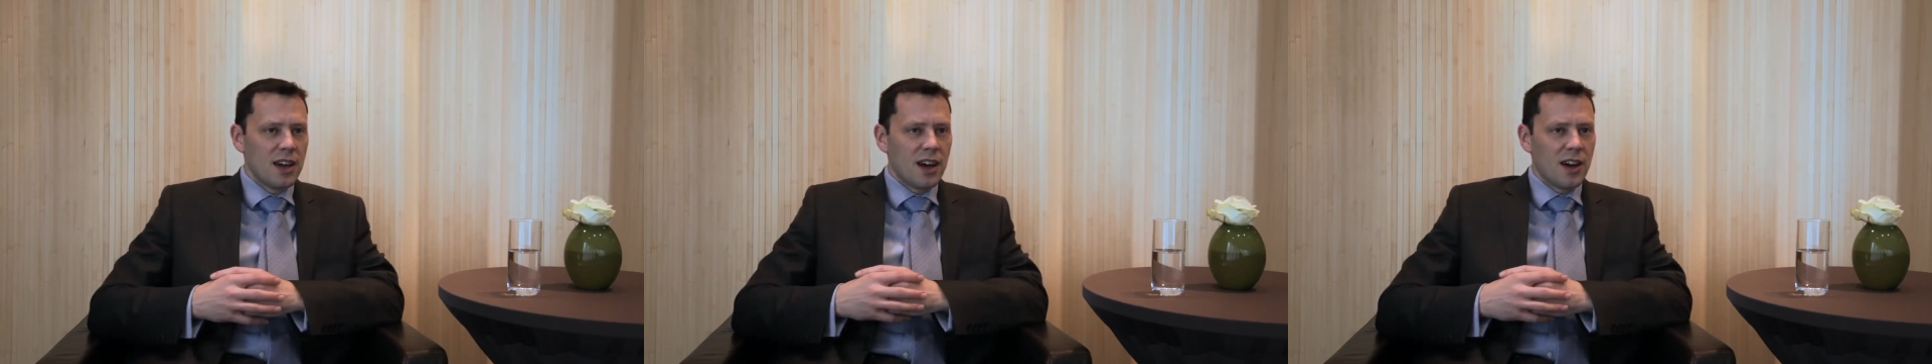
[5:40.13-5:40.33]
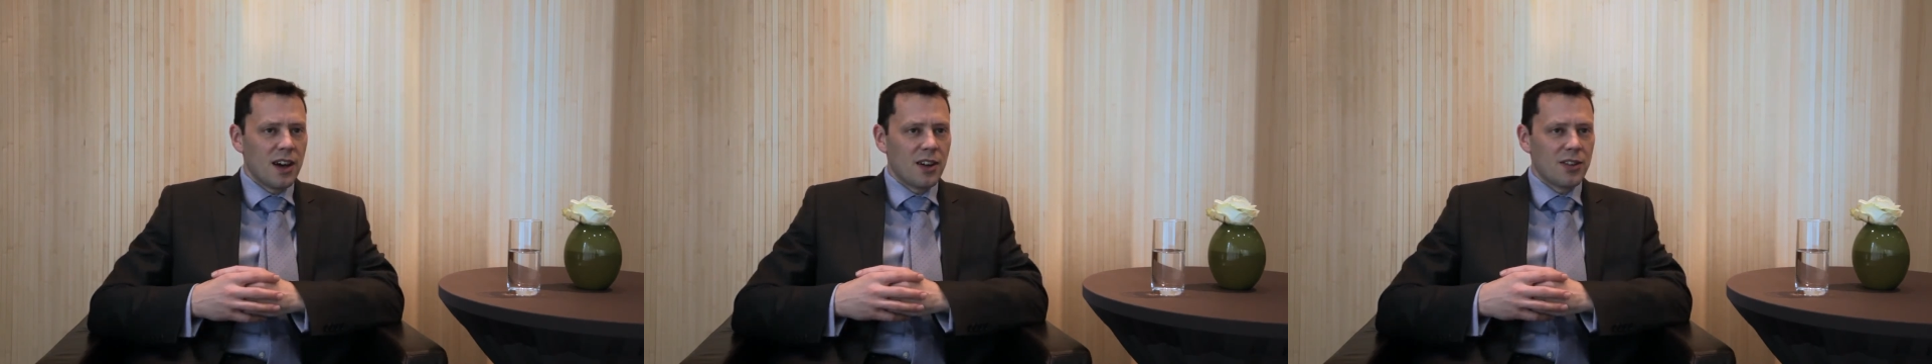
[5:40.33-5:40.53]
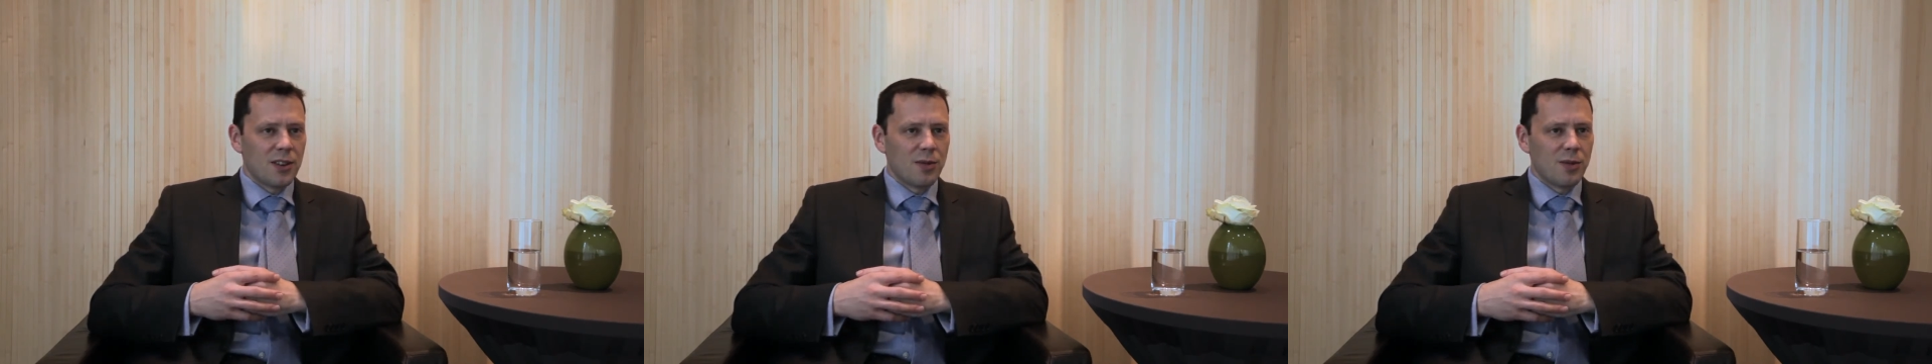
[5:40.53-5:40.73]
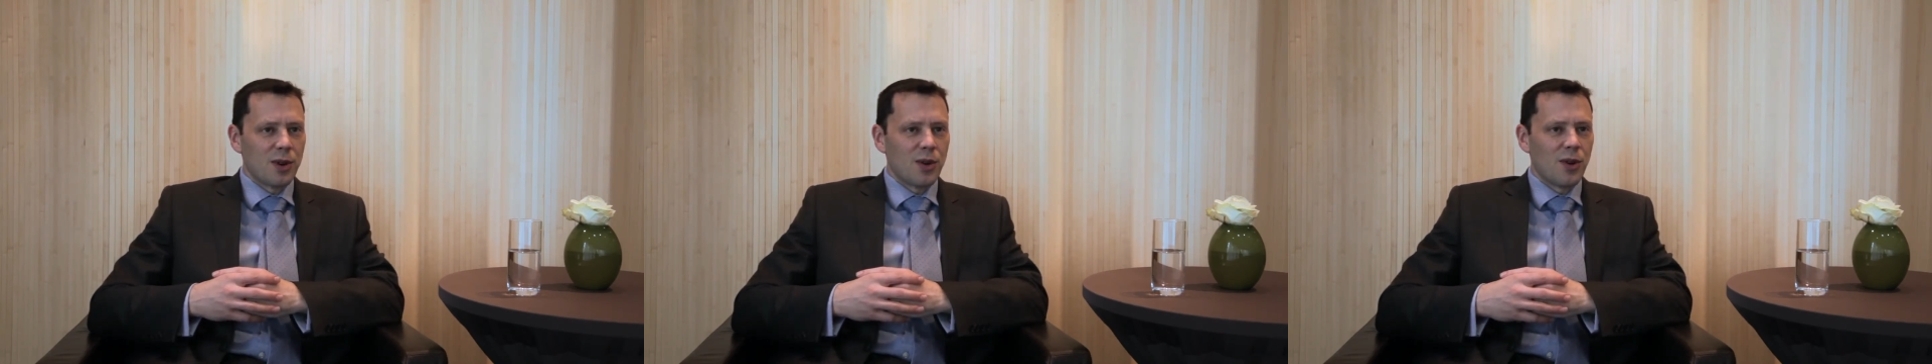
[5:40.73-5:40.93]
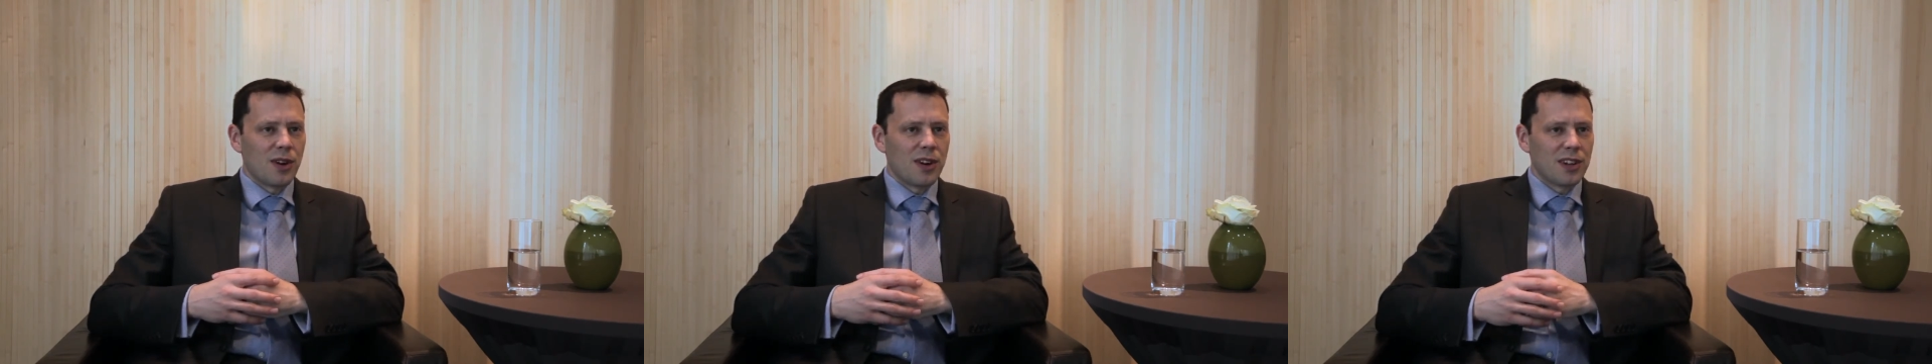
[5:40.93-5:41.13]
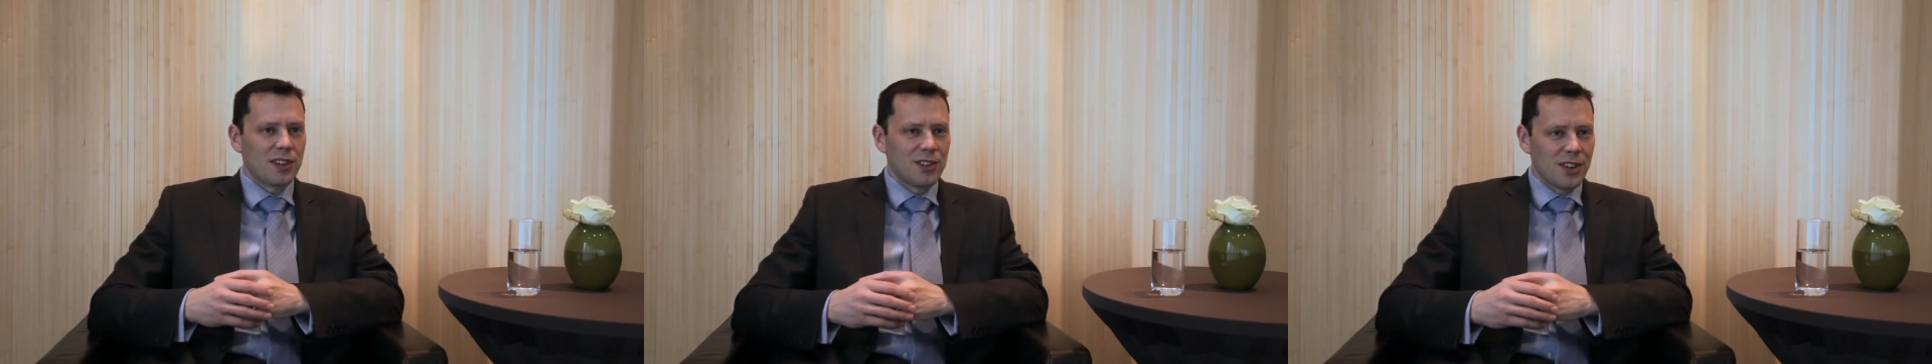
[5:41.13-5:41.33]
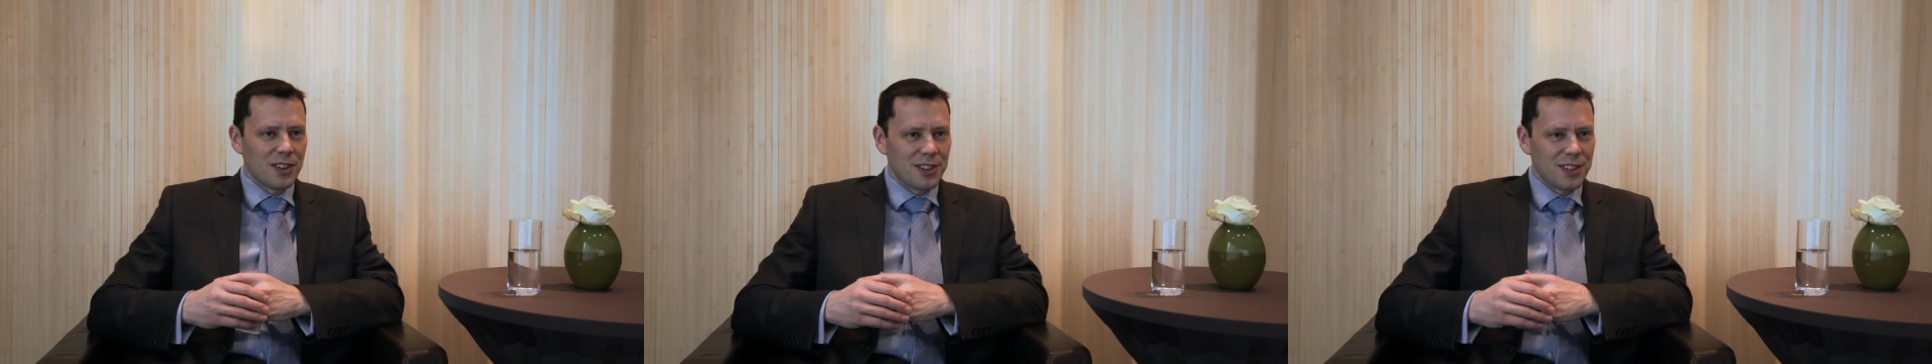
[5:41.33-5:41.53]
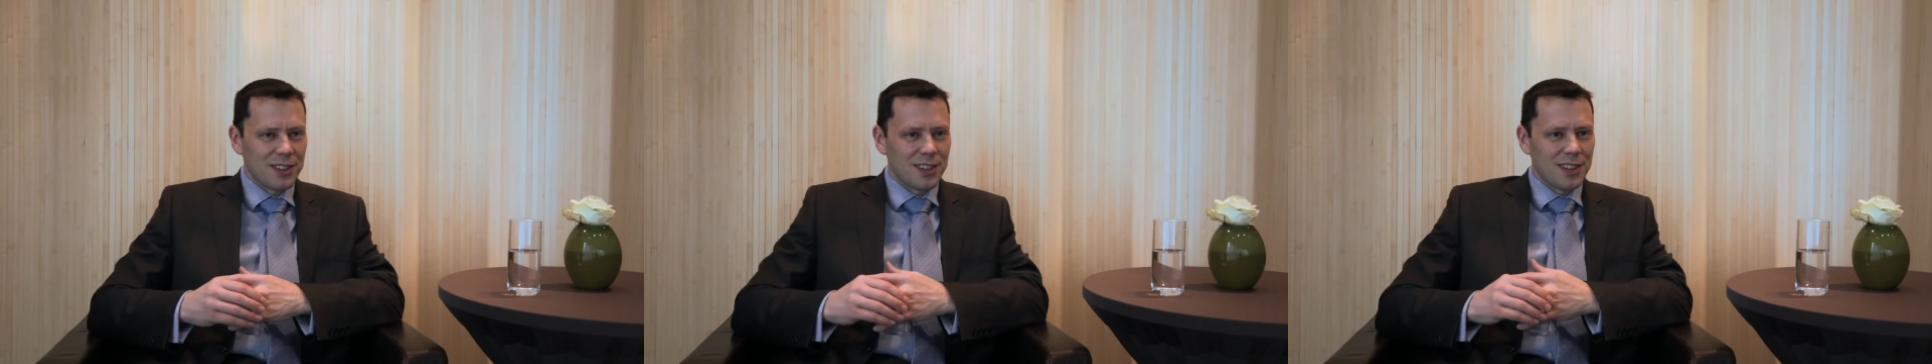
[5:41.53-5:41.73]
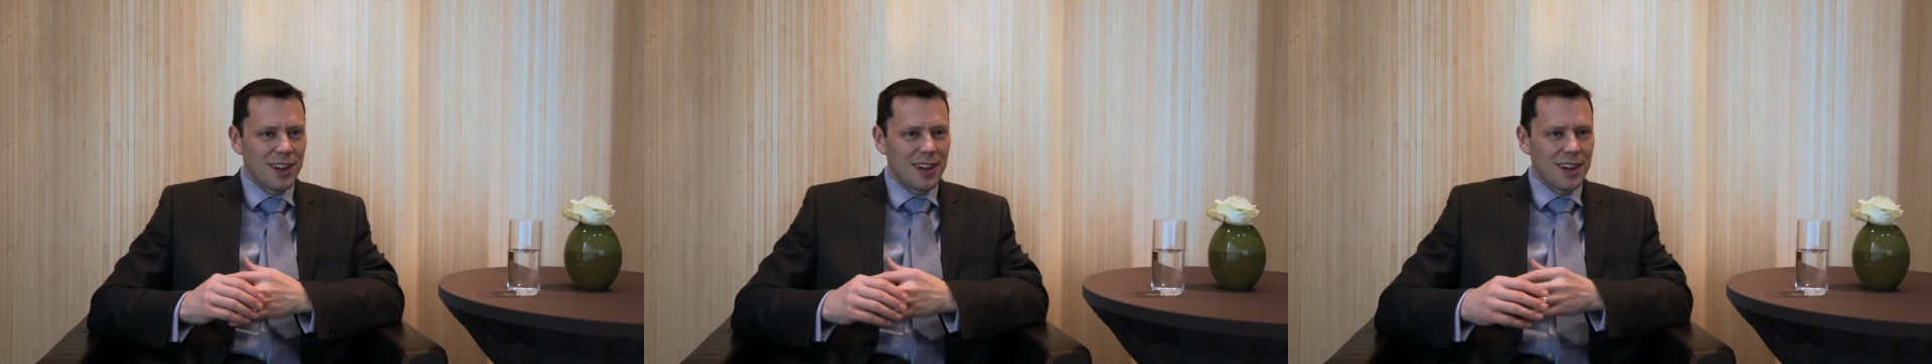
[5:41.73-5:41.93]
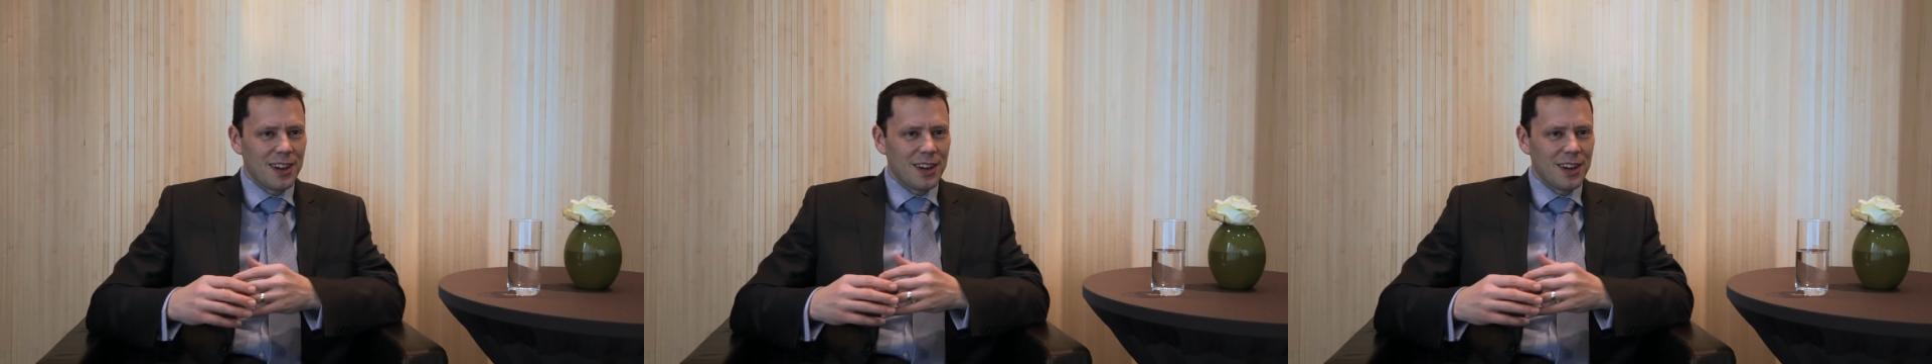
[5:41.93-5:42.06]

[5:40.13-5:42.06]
I think, would be quite an exciting